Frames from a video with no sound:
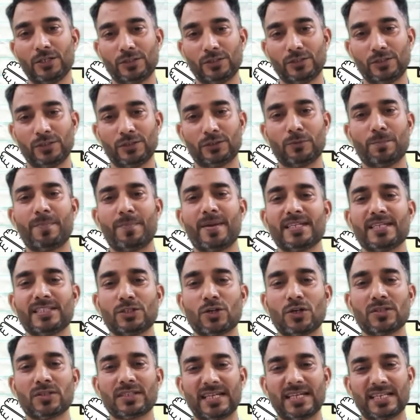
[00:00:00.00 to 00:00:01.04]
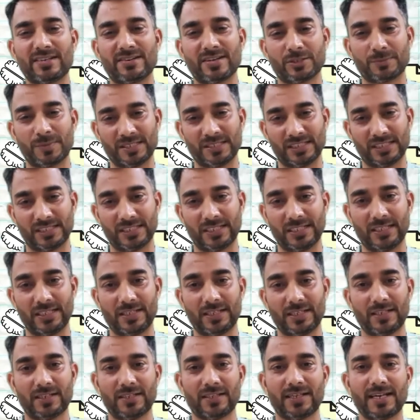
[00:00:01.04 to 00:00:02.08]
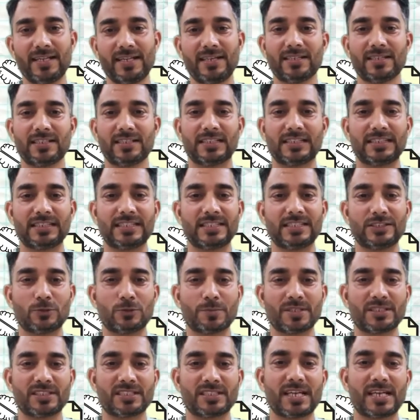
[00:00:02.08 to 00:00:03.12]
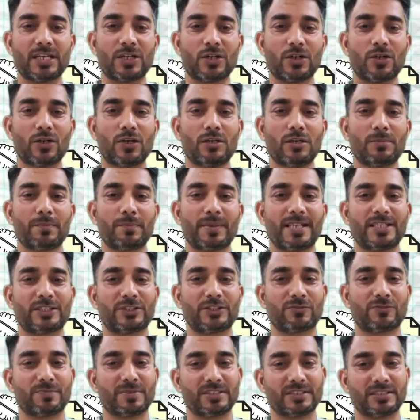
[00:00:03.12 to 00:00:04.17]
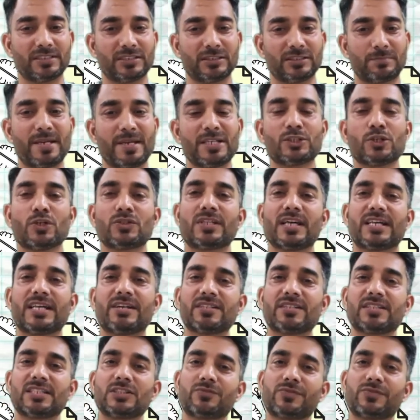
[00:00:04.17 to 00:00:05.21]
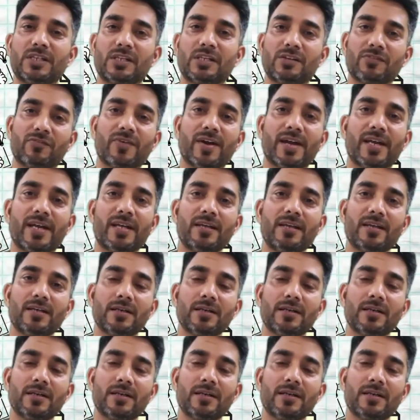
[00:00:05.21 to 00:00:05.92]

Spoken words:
So based on the address basically, right? These domicile or place of business. Based on the addresses, we defined